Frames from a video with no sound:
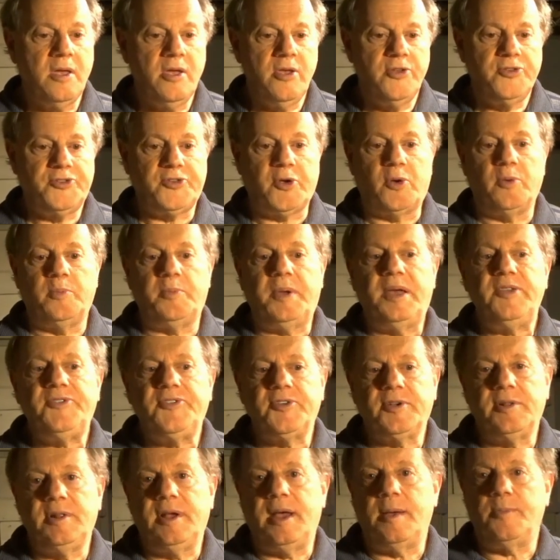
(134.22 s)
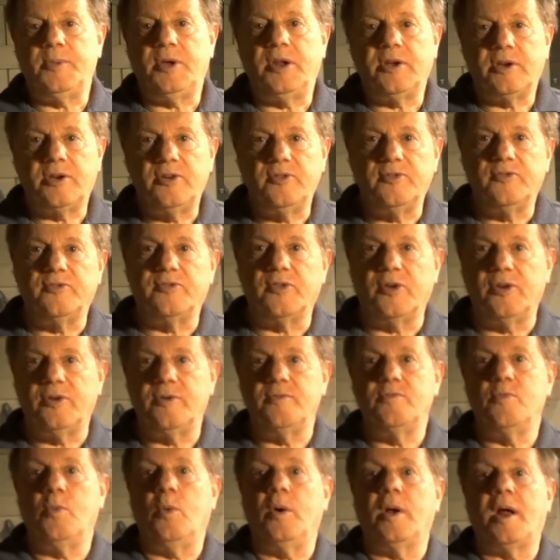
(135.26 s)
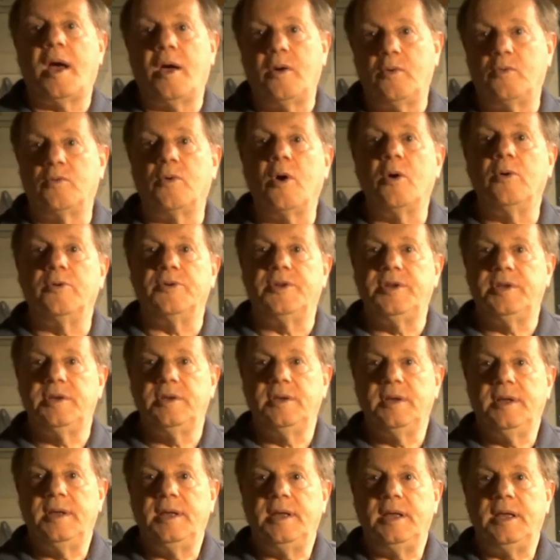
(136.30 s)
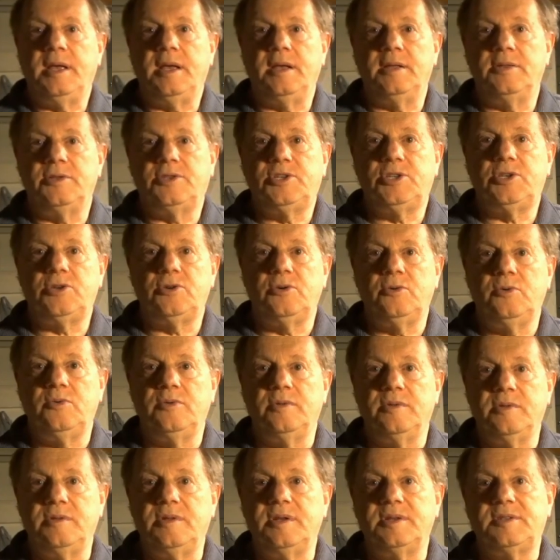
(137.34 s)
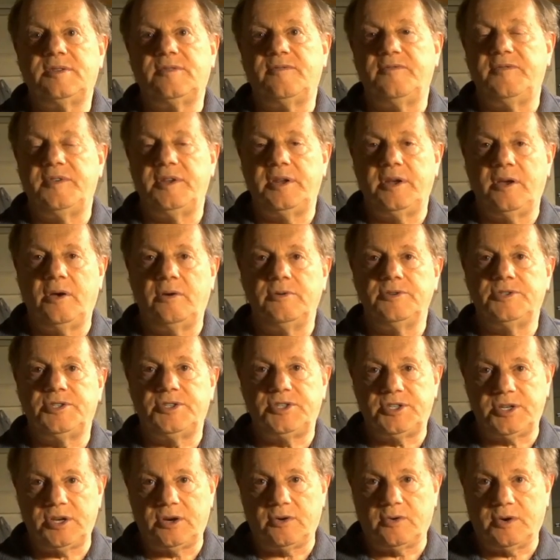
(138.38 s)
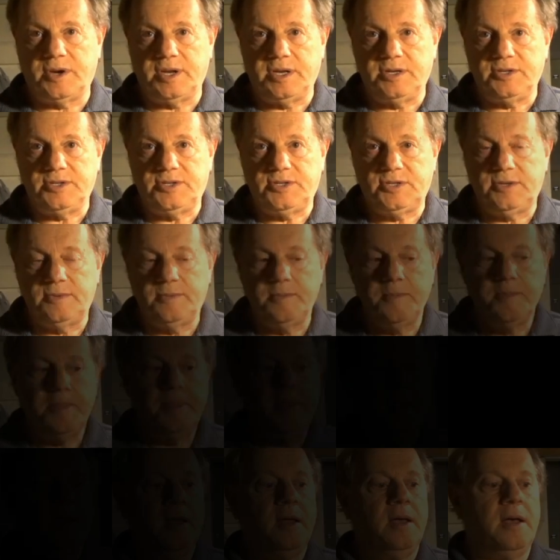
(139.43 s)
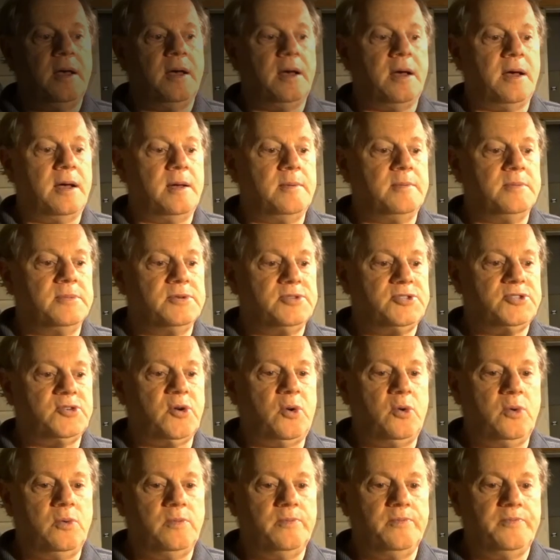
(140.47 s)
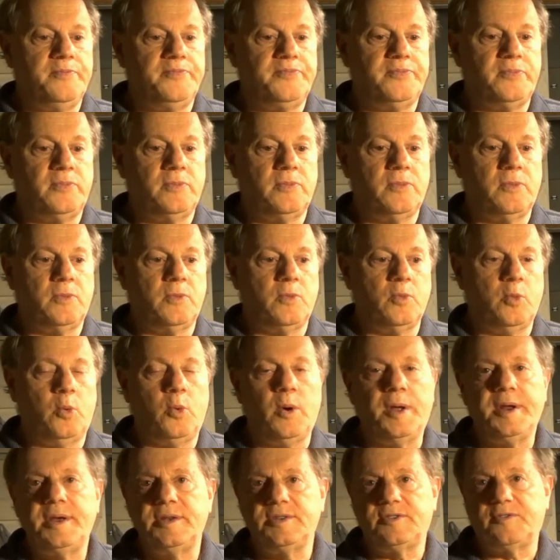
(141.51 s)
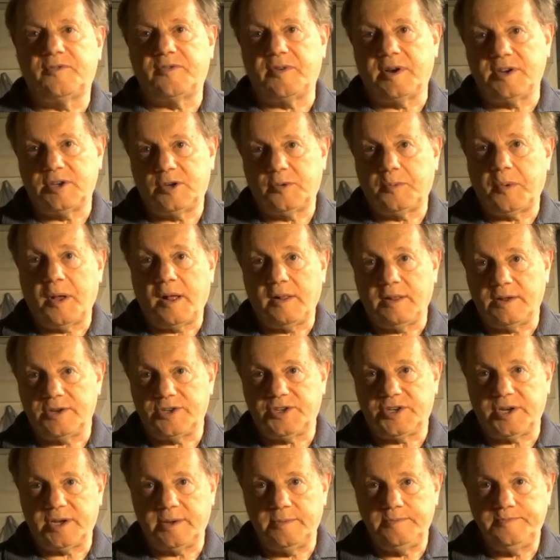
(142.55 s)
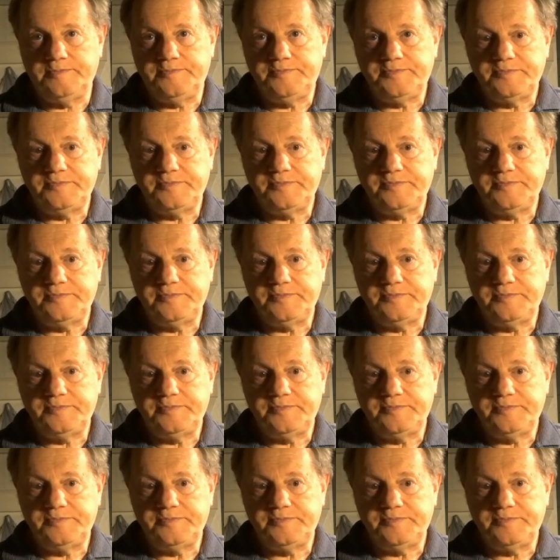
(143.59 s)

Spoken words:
So basically, I'm going to convert what I wrote into this video series. So what is French polishing?